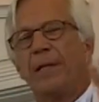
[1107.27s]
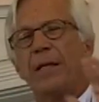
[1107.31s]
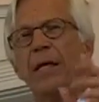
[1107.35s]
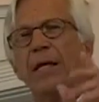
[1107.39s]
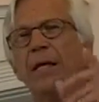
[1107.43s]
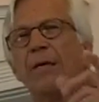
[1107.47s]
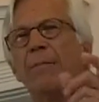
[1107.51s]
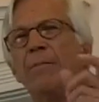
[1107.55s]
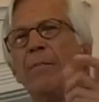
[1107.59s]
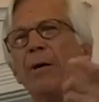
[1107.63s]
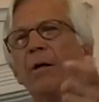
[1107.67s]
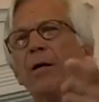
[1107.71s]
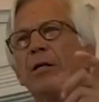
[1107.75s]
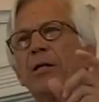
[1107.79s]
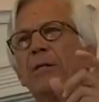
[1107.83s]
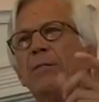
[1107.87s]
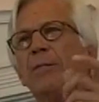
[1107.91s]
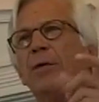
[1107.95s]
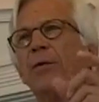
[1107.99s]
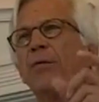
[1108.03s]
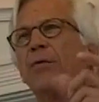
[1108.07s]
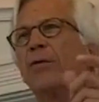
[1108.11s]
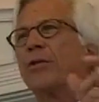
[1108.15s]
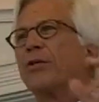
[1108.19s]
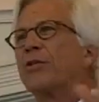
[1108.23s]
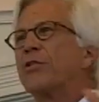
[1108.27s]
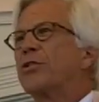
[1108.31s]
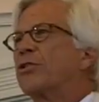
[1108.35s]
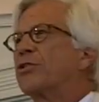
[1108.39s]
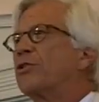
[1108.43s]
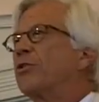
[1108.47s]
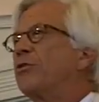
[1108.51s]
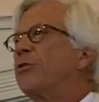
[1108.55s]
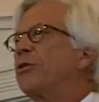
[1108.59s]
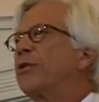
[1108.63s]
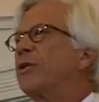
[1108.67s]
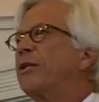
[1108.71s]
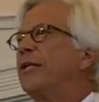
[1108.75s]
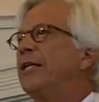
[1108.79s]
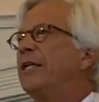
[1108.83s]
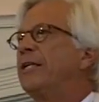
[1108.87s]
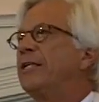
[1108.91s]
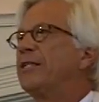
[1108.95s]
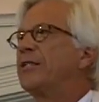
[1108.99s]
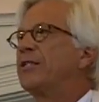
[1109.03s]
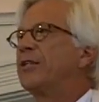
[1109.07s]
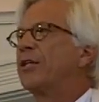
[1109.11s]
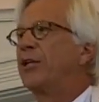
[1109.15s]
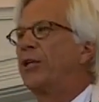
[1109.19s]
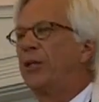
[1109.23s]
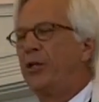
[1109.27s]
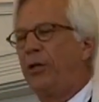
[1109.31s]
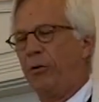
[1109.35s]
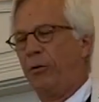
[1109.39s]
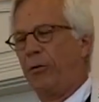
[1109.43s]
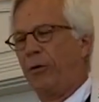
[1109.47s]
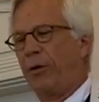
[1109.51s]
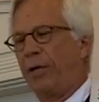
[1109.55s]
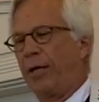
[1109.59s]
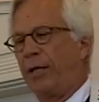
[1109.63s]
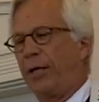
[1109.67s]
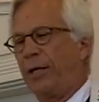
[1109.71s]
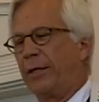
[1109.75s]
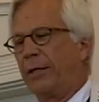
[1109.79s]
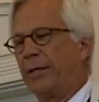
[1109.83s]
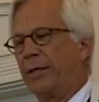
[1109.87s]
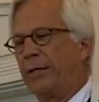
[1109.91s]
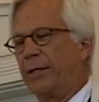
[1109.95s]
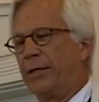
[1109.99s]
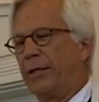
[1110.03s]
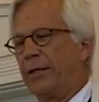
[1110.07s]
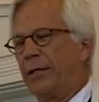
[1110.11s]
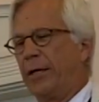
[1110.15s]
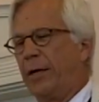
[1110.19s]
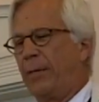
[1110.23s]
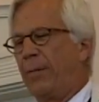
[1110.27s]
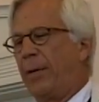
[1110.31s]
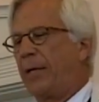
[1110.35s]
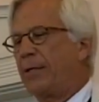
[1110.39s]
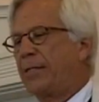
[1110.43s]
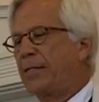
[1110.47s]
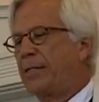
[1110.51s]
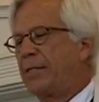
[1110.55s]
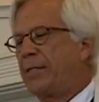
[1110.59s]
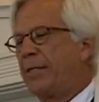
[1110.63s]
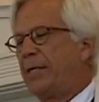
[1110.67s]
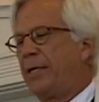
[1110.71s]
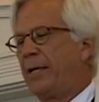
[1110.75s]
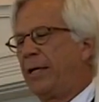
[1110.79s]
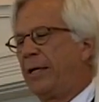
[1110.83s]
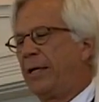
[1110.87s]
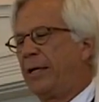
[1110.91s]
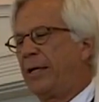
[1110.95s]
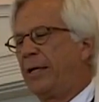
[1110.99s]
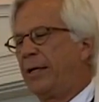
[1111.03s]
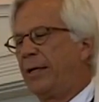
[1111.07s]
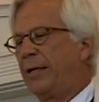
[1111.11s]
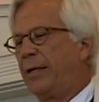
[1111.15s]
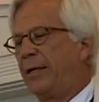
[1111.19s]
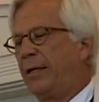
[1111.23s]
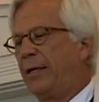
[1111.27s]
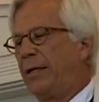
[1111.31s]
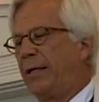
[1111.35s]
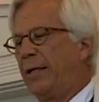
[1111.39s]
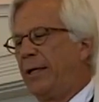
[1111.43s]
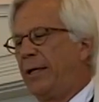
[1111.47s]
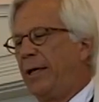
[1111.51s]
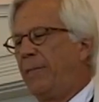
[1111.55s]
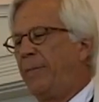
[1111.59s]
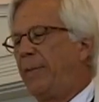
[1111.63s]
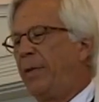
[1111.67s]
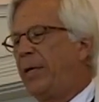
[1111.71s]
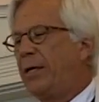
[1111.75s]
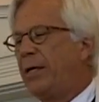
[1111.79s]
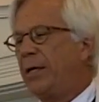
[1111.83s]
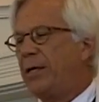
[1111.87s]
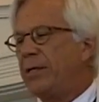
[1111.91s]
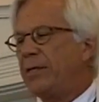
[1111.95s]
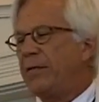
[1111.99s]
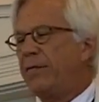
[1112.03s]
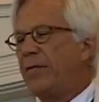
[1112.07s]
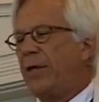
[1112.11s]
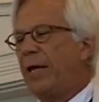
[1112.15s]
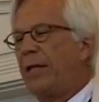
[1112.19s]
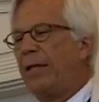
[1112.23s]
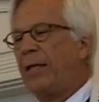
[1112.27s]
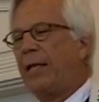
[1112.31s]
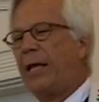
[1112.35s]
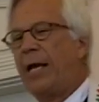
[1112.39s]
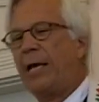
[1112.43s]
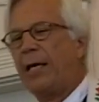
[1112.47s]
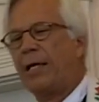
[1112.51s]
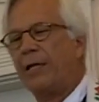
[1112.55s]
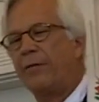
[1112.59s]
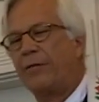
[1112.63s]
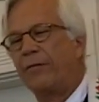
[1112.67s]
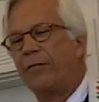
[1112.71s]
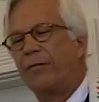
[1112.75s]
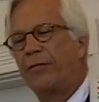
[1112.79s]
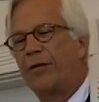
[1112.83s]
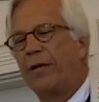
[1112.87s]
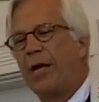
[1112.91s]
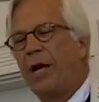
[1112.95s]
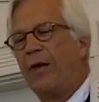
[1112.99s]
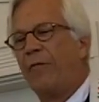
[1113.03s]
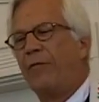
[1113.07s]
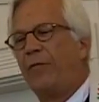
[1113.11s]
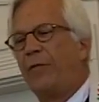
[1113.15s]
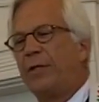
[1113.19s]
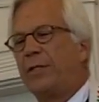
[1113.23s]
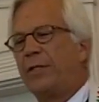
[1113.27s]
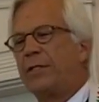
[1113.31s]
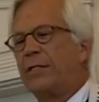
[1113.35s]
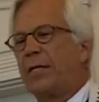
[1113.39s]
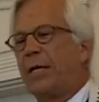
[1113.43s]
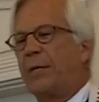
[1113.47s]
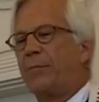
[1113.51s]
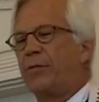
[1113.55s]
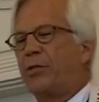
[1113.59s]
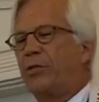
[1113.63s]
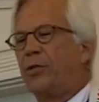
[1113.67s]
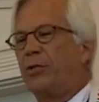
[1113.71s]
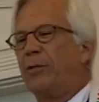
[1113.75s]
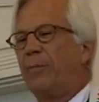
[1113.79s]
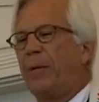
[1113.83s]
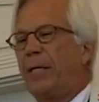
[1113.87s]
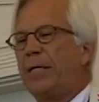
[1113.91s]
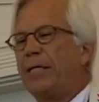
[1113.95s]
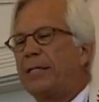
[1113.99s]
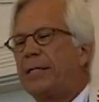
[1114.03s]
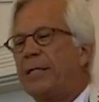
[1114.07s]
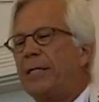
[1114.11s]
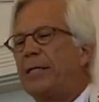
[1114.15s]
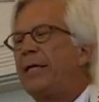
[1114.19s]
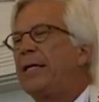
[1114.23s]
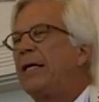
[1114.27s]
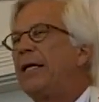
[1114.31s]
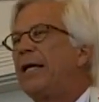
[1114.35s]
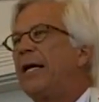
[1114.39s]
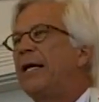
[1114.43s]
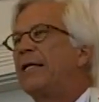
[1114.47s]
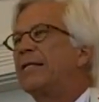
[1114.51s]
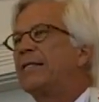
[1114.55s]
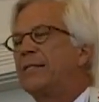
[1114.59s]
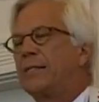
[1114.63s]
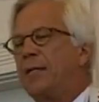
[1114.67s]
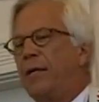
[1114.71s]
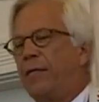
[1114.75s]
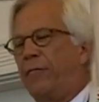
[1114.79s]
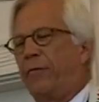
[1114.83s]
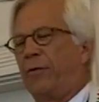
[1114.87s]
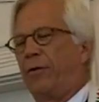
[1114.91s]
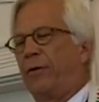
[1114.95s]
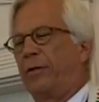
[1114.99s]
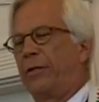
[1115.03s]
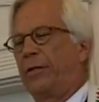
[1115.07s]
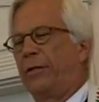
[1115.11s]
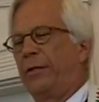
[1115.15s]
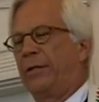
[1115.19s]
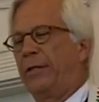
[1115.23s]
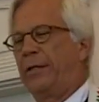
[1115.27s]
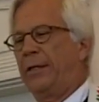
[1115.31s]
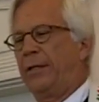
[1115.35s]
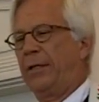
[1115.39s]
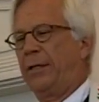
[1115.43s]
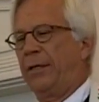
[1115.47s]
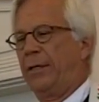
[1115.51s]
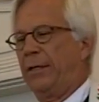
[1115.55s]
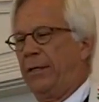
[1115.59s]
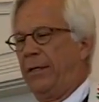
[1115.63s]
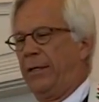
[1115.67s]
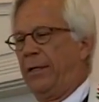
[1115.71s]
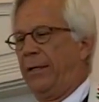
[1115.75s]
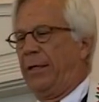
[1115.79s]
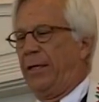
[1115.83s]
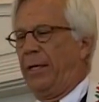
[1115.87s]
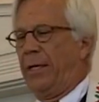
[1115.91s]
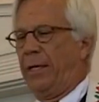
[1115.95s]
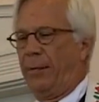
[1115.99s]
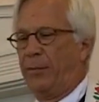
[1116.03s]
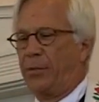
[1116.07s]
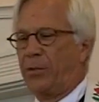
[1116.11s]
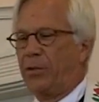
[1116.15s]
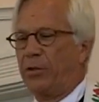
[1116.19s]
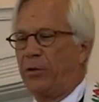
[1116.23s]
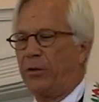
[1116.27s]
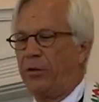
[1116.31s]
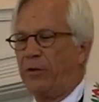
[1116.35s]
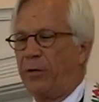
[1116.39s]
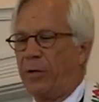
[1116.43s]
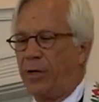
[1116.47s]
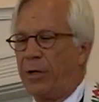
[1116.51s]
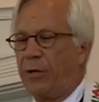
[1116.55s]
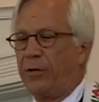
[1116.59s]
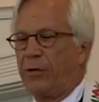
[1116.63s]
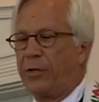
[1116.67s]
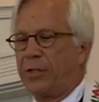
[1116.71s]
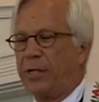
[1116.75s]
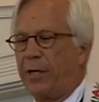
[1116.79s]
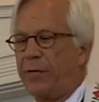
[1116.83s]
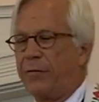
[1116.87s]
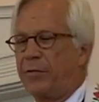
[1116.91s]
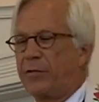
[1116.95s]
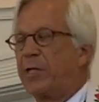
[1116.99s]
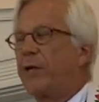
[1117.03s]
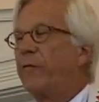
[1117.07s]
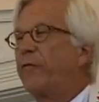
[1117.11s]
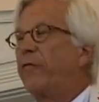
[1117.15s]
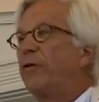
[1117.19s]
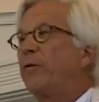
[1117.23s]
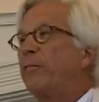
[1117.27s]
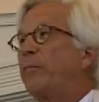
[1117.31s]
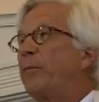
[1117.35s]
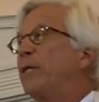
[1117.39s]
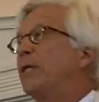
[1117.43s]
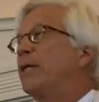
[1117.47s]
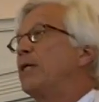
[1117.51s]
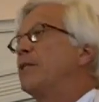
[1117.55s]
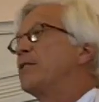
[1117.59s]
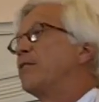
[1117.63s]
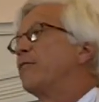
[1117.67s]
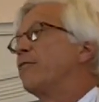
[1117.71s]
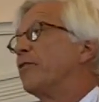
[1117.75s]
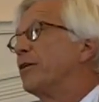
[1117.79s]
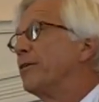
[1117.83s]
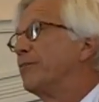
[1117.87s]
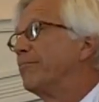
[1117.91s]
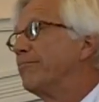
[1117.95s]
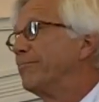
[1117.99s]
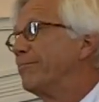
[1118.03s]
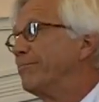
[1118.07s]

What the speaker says: It marked me with a certain insecurity about singing. And because of that lack of confidence, I'm sure my singing has suffered. And I'm sure others have suffered because of it.